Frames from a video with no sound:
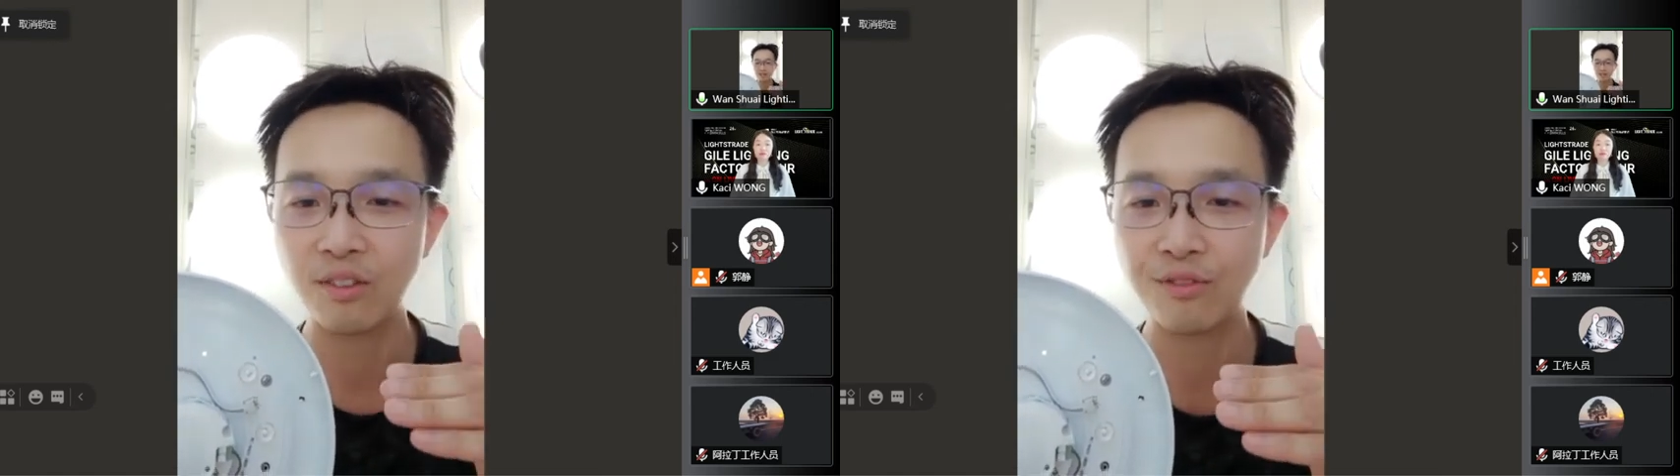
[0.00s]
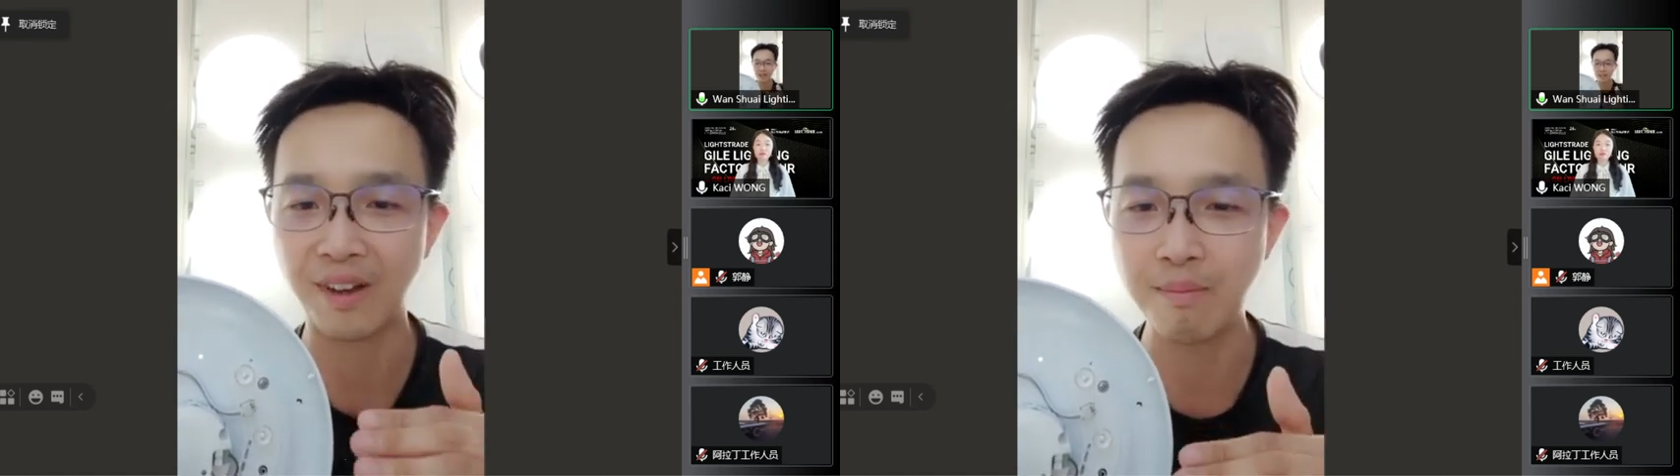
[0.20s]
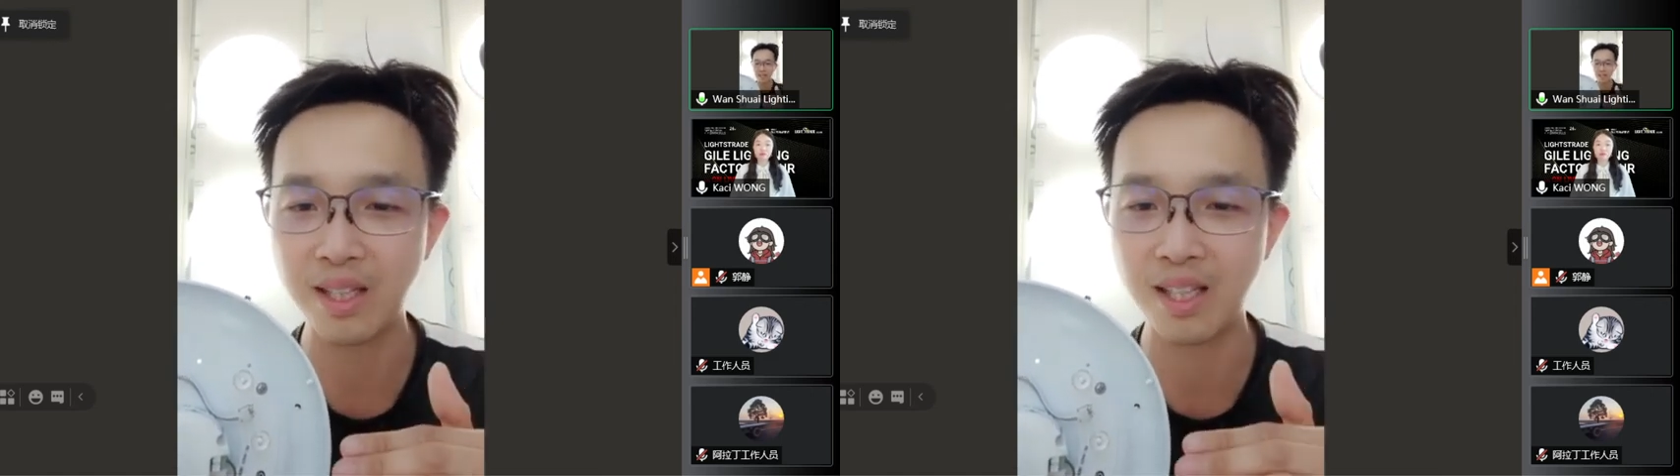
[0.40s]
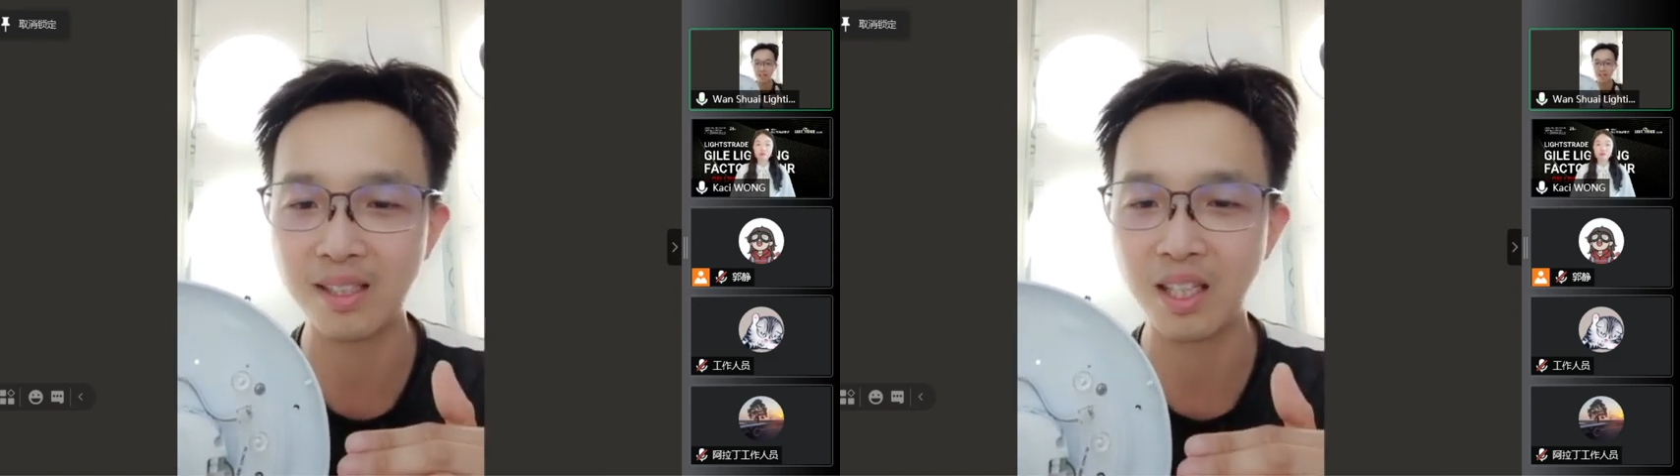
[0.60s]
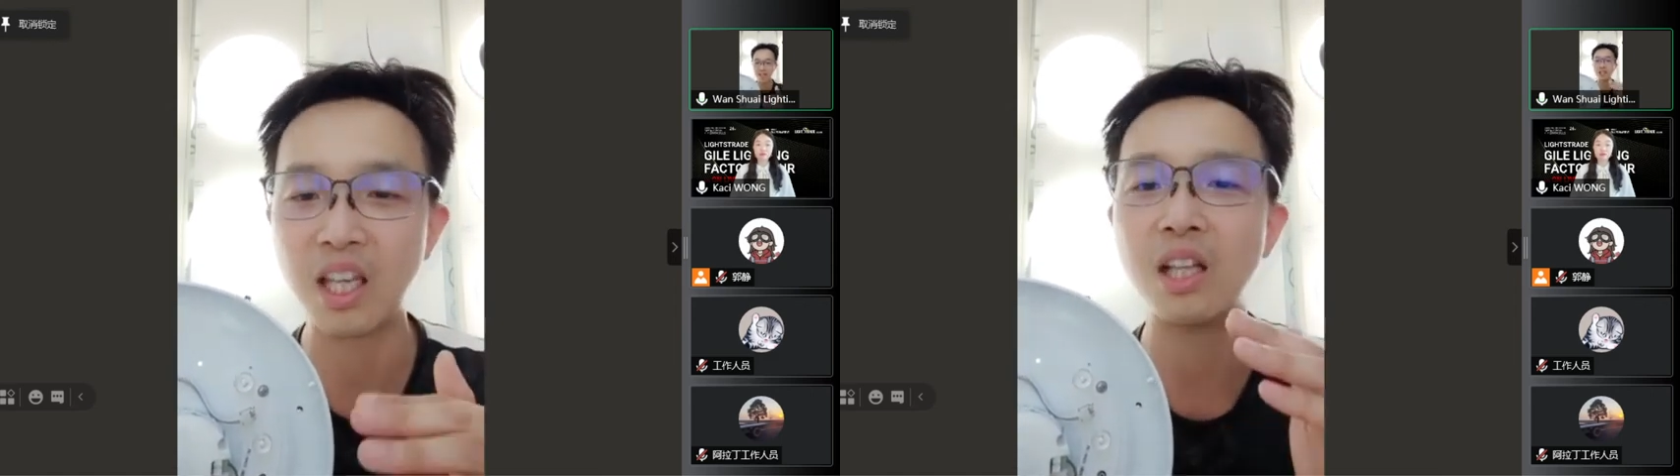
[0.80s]
5
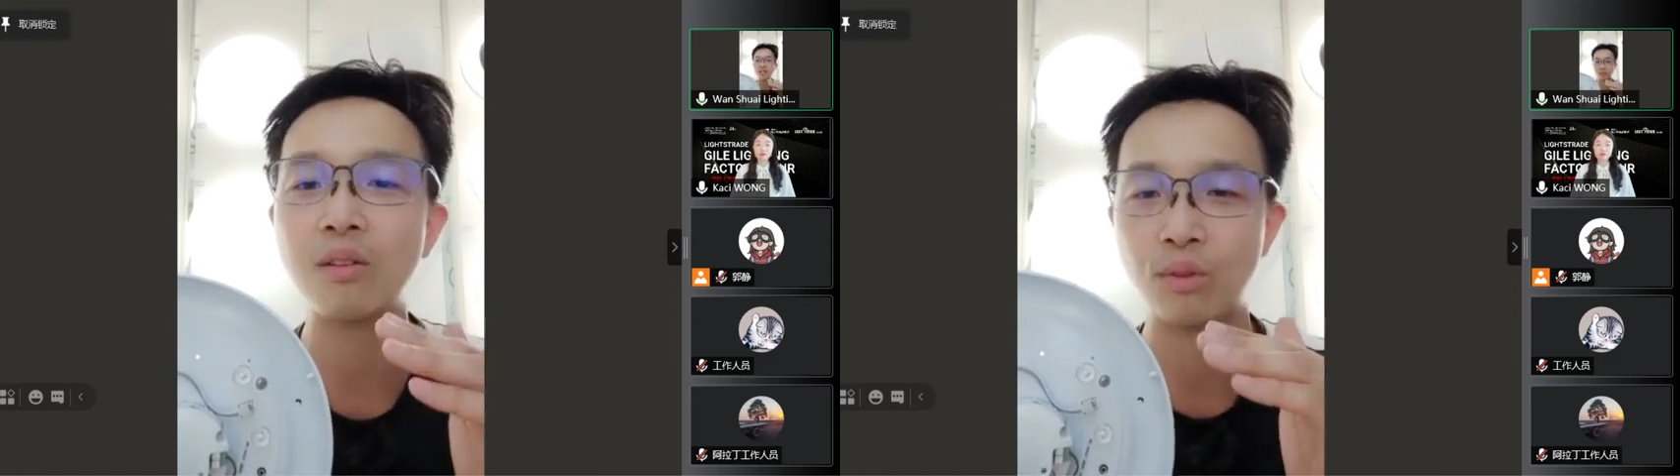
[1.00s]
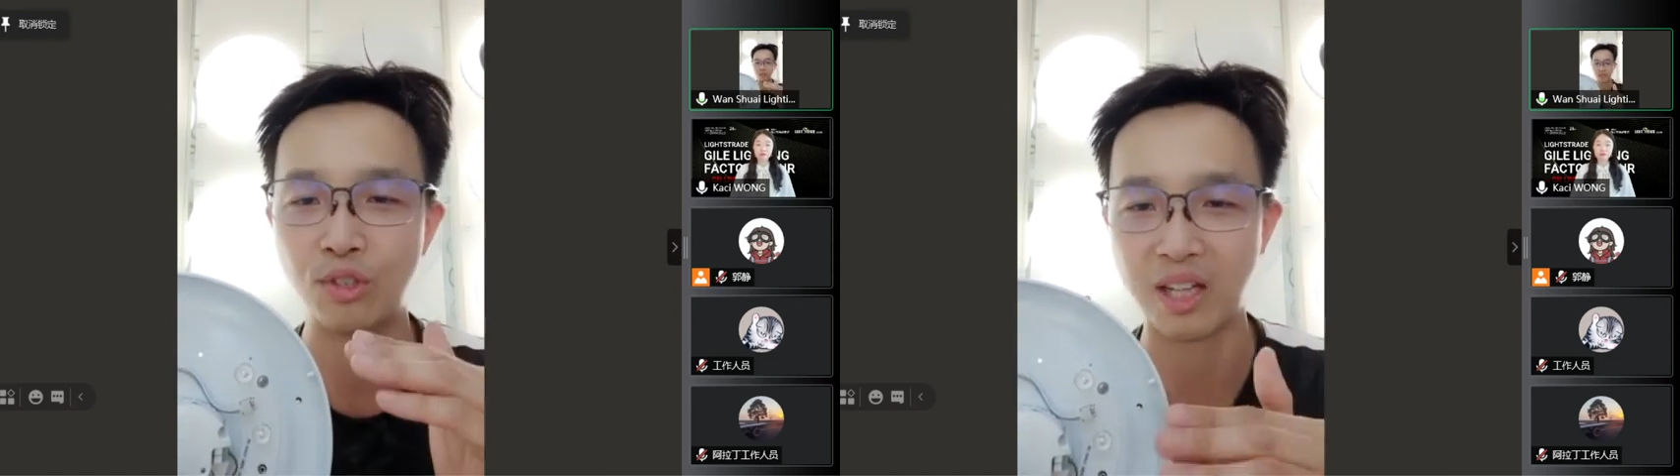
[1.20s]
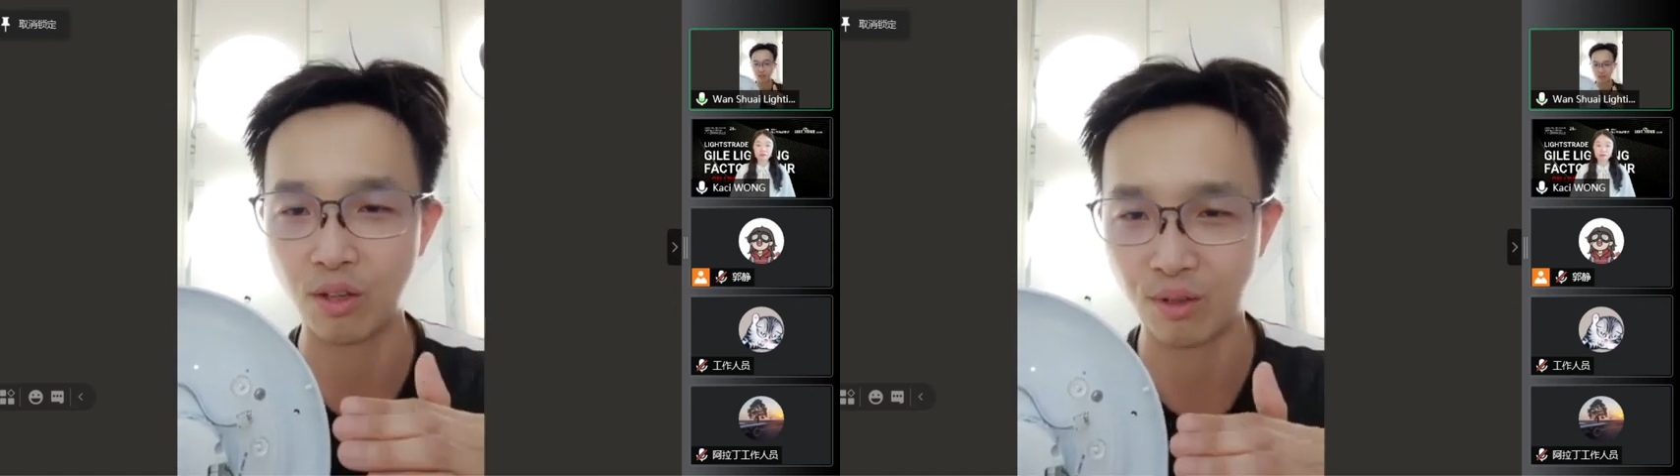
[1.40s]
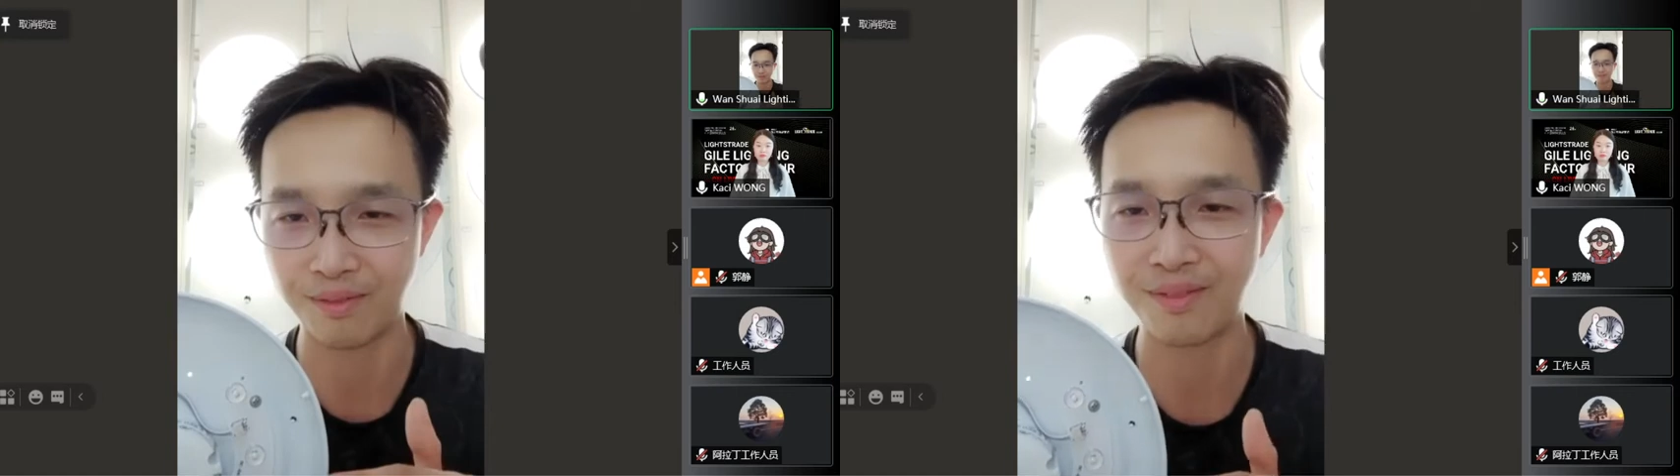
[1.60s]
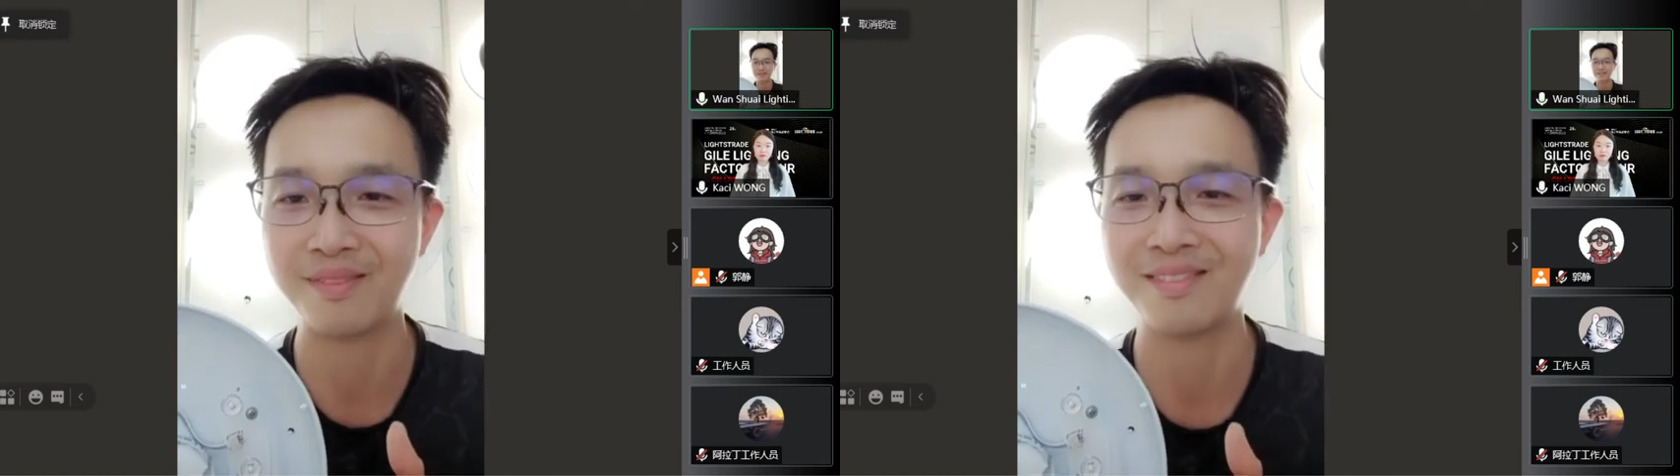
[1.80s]
minutes, it will shut
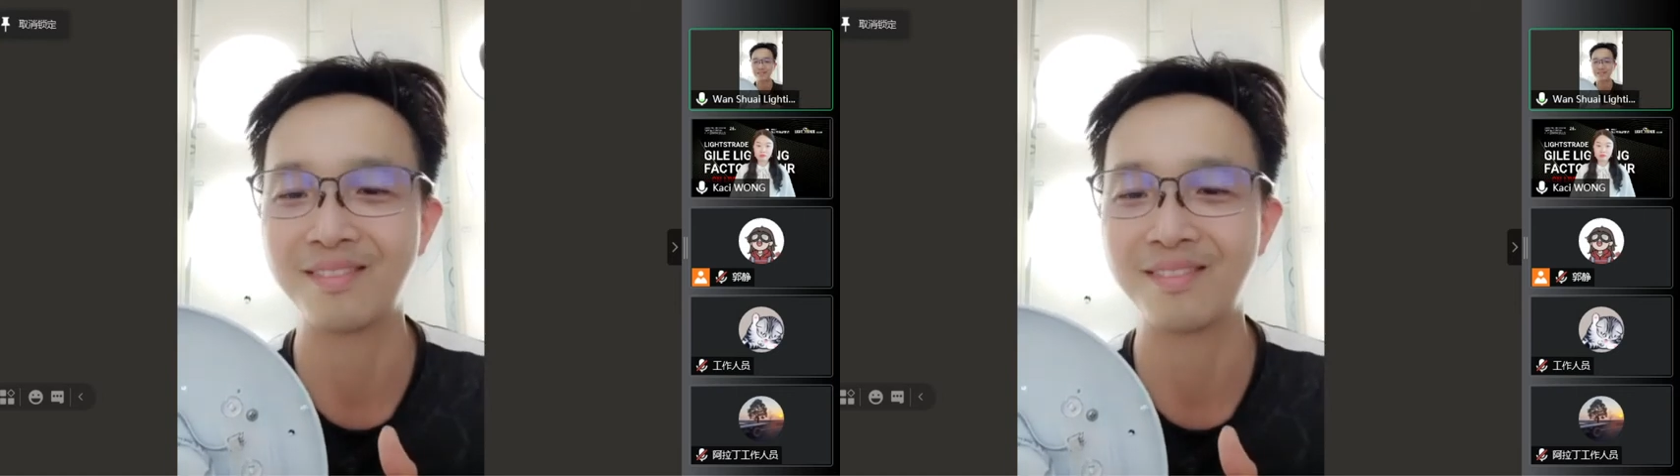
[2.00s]
off.